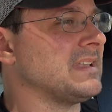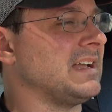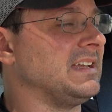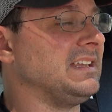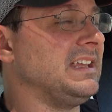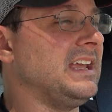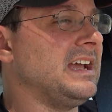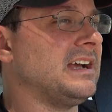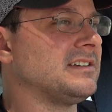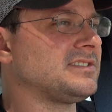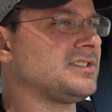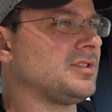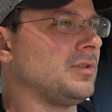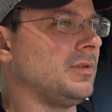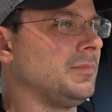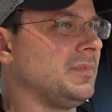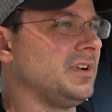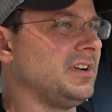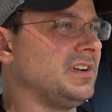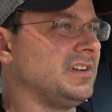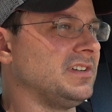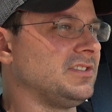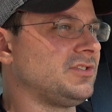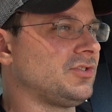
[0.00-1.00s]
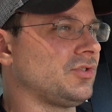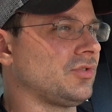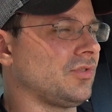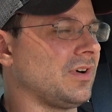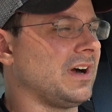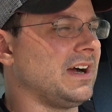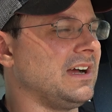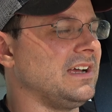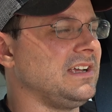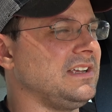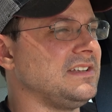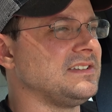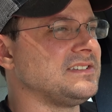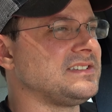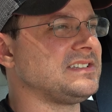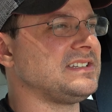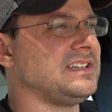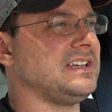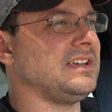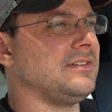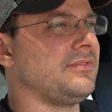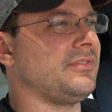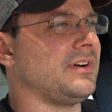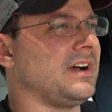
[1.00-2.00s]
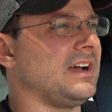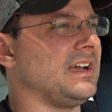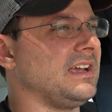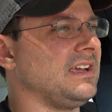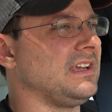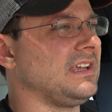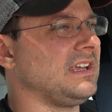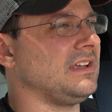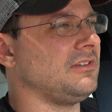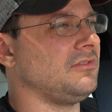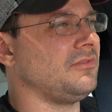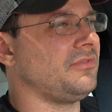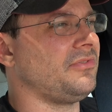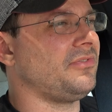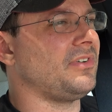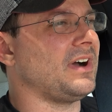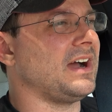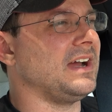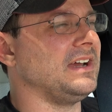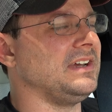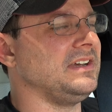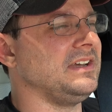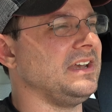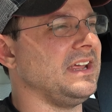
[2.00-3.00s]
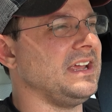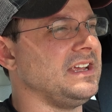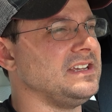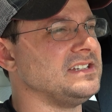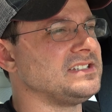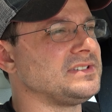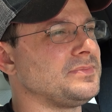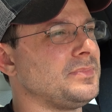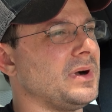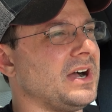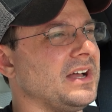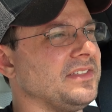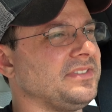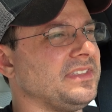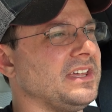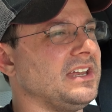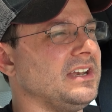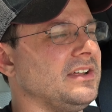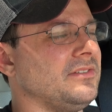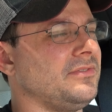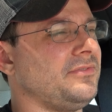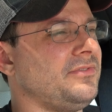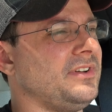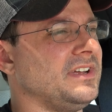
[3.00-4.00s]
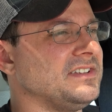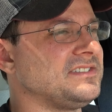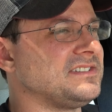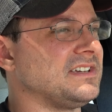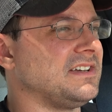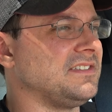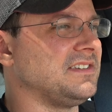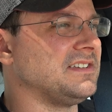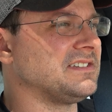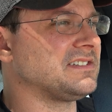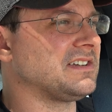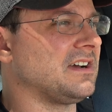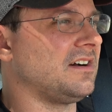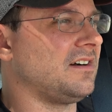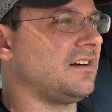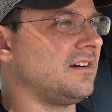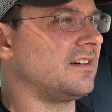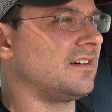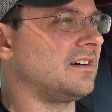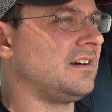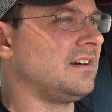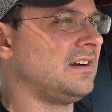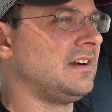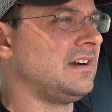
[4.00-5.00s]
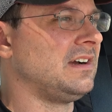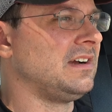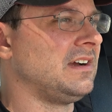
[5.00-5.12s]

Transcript: Yeah, so I'm gonna try and see if I can find a spot that it fits on this car.